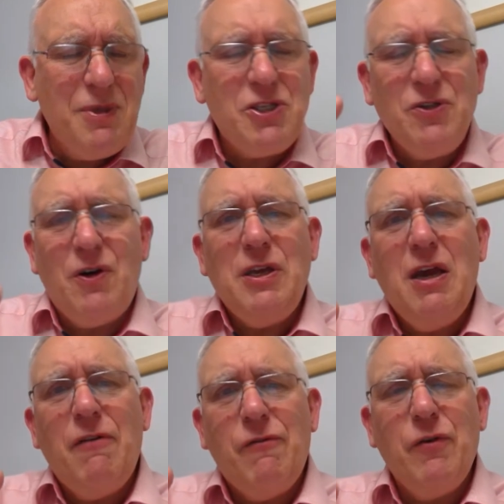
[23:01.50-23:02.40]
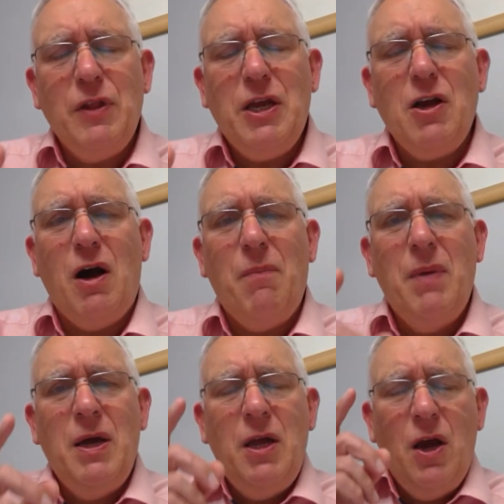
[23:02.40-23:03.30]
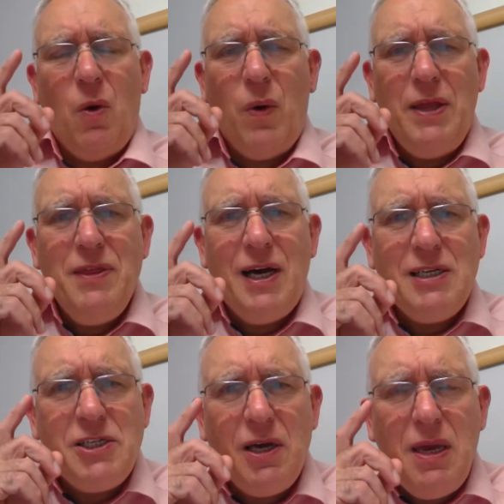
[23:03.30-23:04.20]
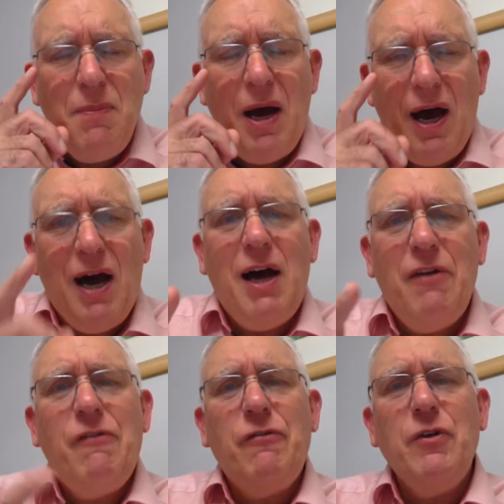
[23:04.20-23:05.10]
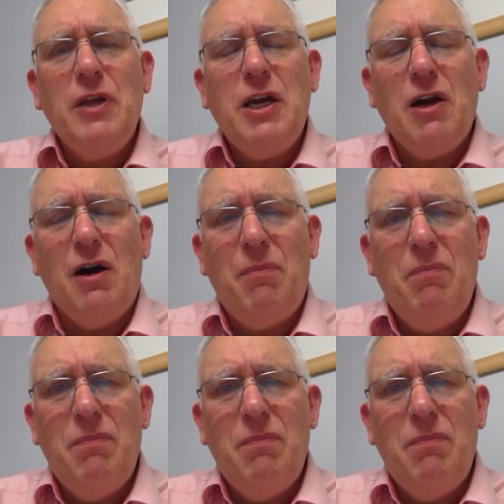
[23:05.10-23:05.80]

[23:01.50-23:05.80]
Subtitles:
has not yet fully come, when that time had fully come,